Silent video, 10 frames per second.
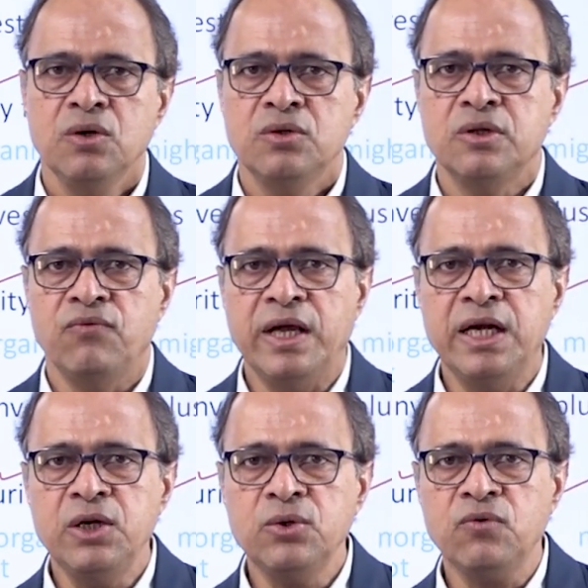the
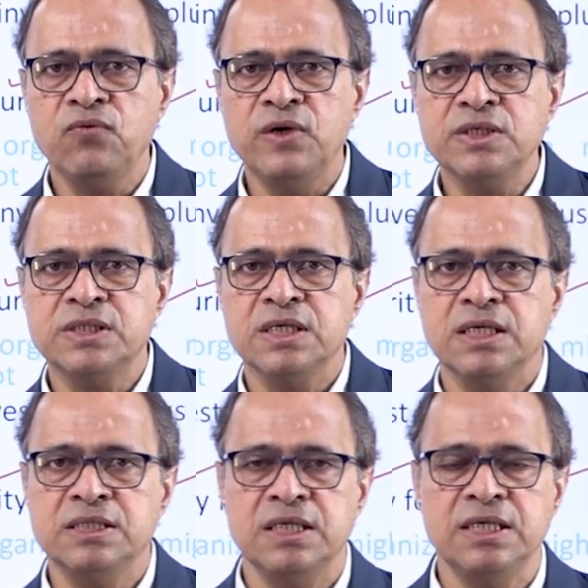value of which
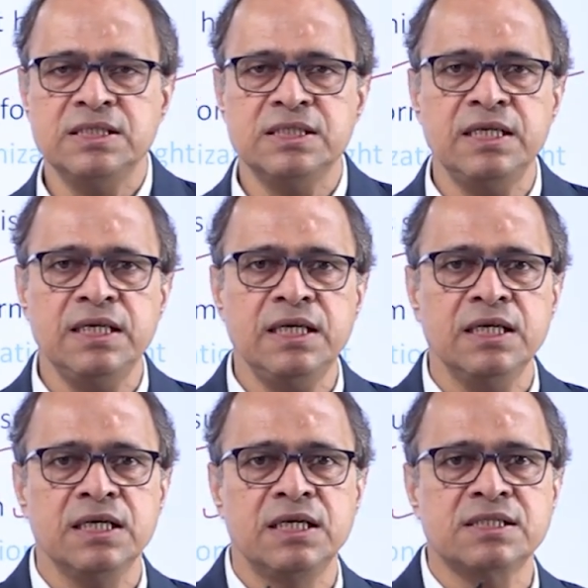is
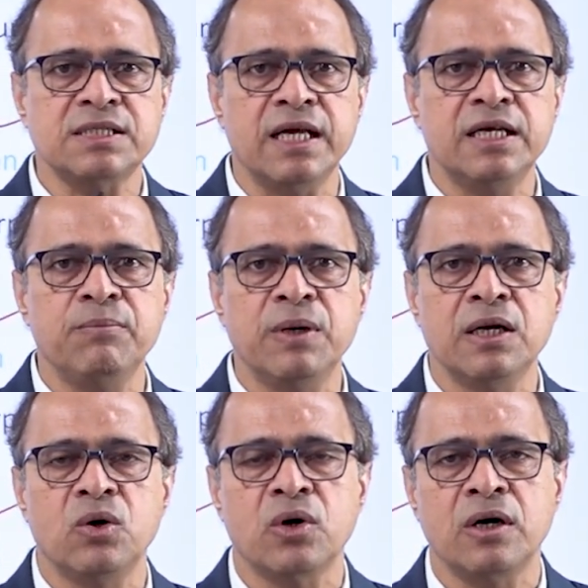easily
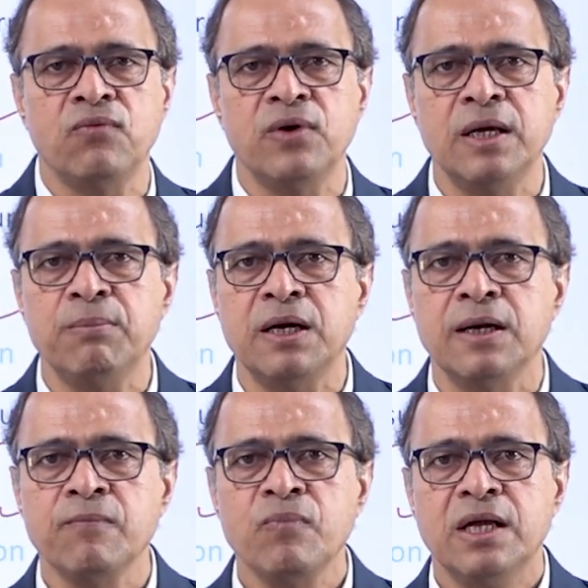decidable or
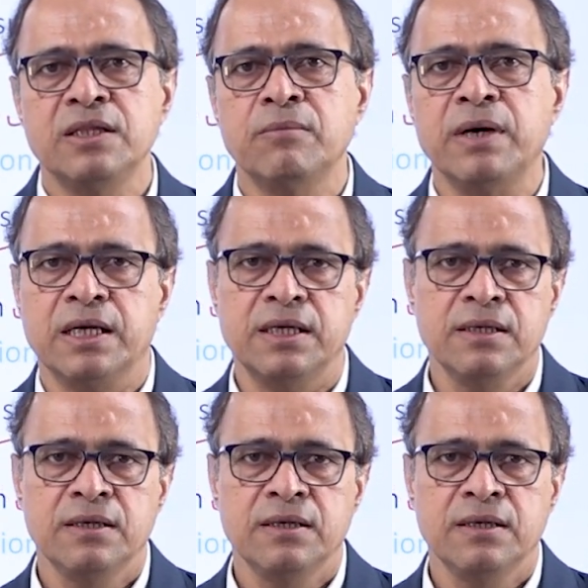available in the market.